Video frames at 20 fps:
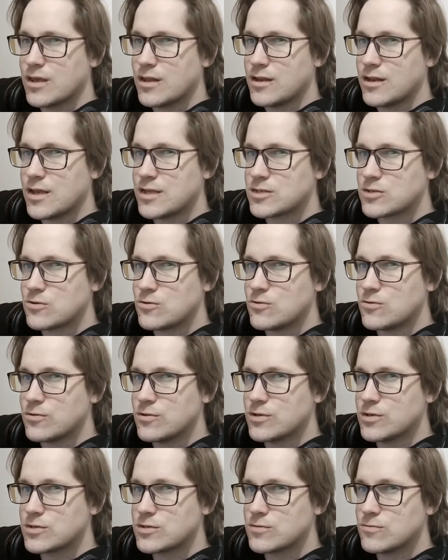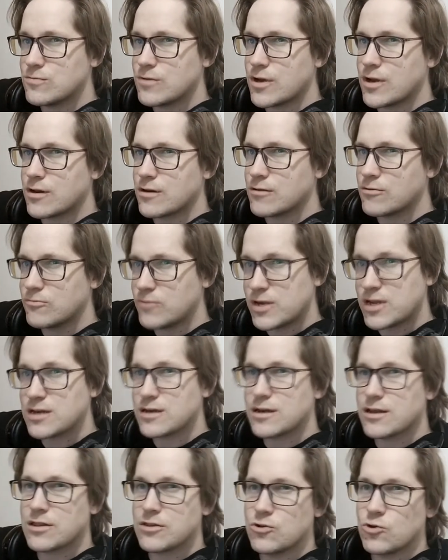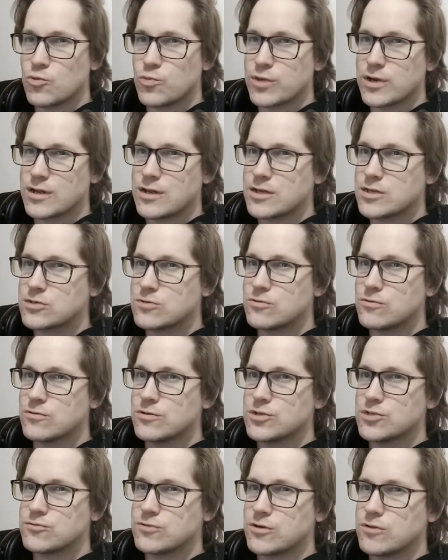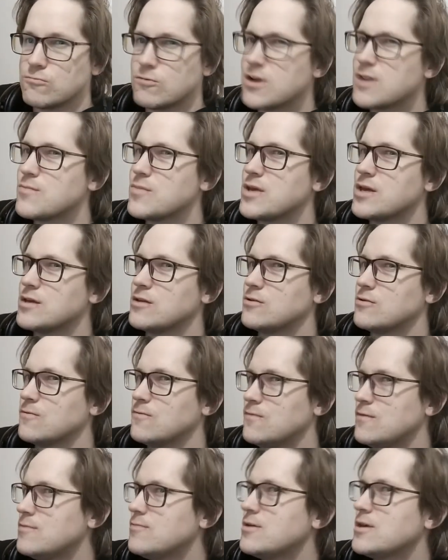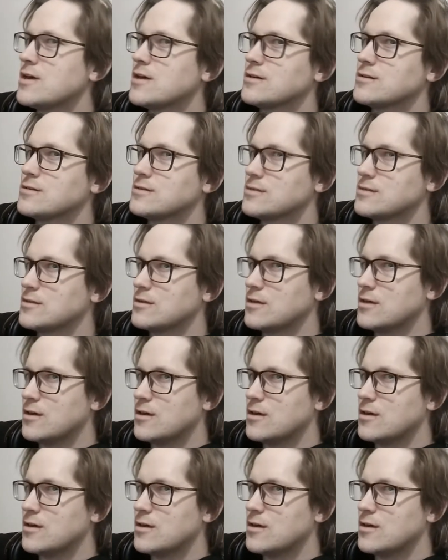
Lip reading: Let's call this one, create another notepad, let's call this runme.vbs.